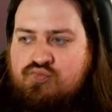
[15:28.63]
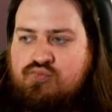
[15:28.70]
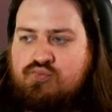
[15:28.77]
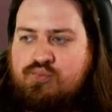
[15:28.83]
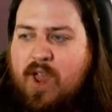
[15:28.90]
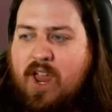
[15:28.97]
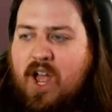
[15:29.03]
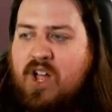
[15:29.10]

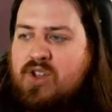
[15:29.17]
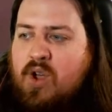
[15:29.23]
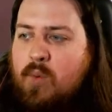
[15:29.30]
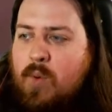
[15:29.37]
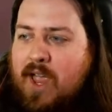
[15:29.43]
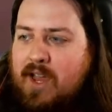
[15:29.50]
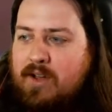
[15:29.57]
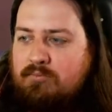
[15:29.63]
Be on your
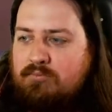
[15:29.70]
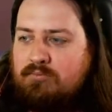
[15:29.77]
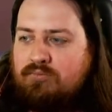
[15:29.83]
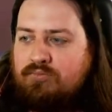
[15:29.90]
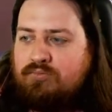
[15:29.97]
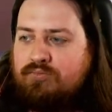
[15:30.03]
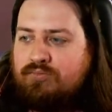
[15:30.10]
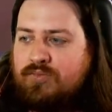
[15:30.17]
way.
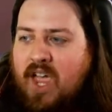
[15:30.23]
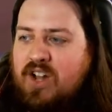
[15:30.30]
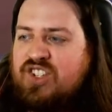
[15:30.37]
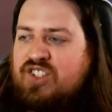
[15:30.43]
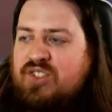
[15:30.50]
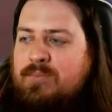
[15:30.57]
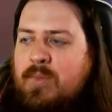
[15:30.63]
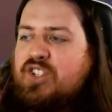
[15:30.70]
There
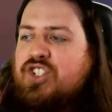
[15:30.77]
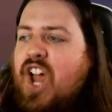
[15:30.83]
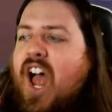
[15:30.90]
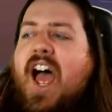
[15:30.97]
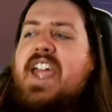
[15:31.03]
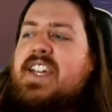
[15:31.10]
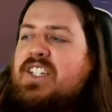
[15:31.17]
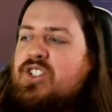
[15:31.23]
is much
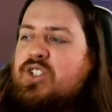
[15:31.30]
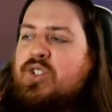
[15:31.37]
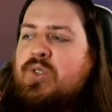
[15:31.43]
I can do,